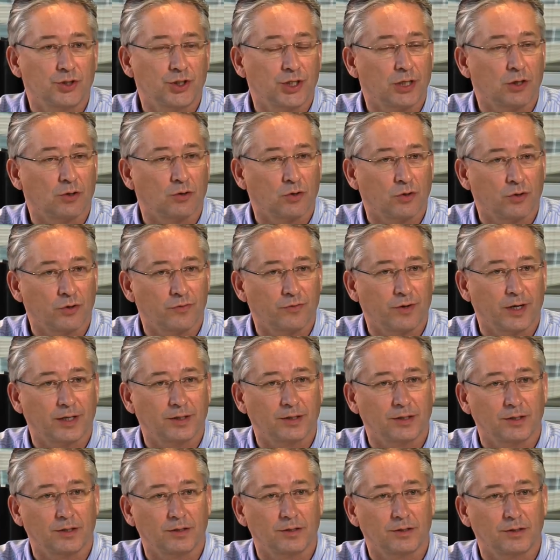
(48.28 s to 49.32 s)
Shell
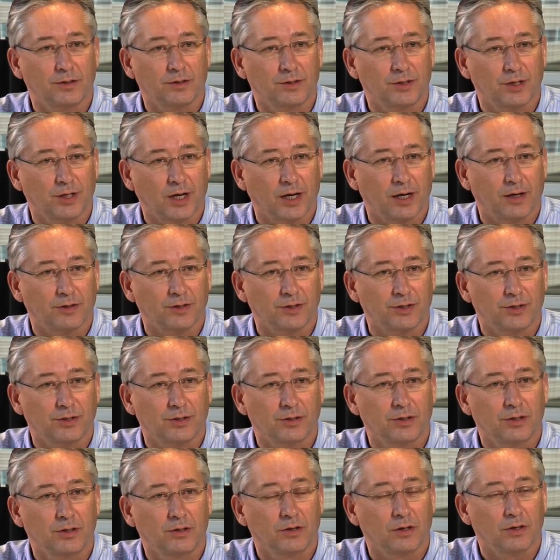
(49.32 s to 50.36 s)
contracted Tenaris
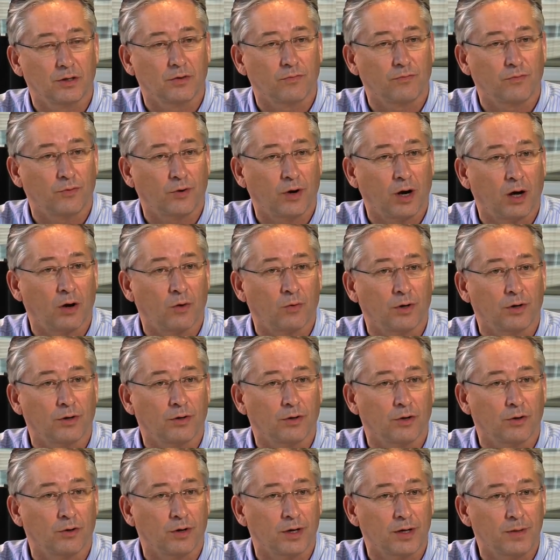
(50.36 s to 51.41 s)
uh, for our
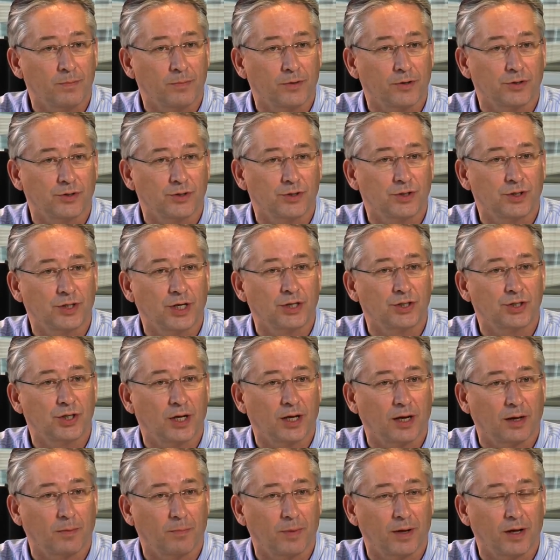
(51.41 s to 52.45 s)
Olympus
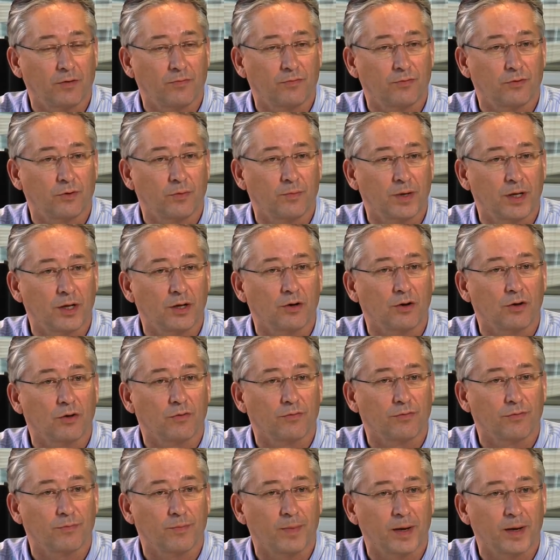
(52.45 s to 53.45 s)
Tension Leg platform in the Gulf of